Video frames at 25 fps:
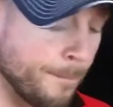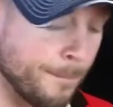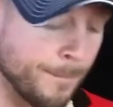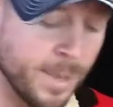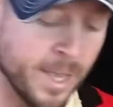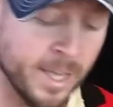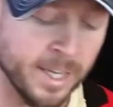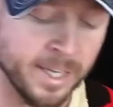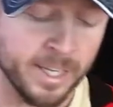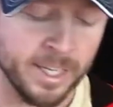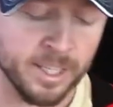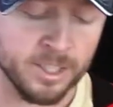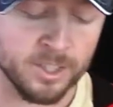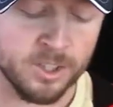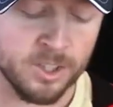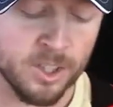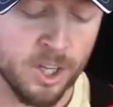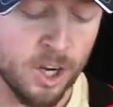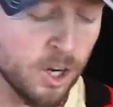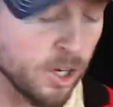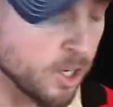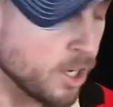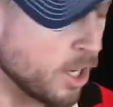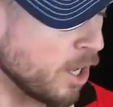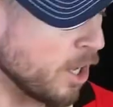baking
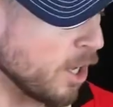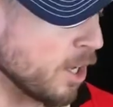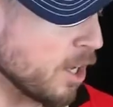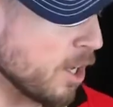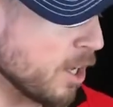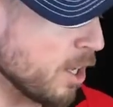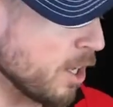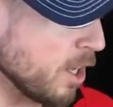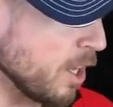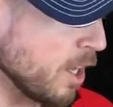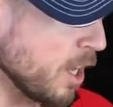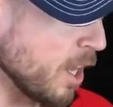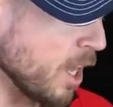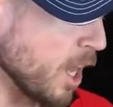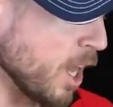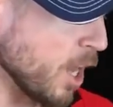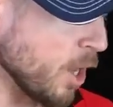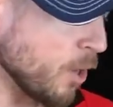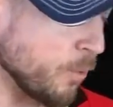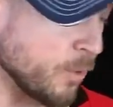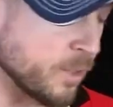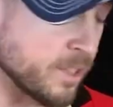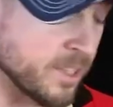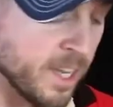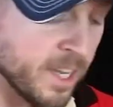soda,
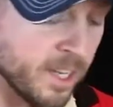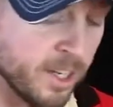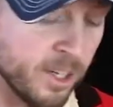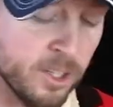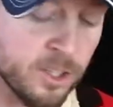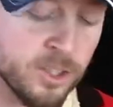and we take our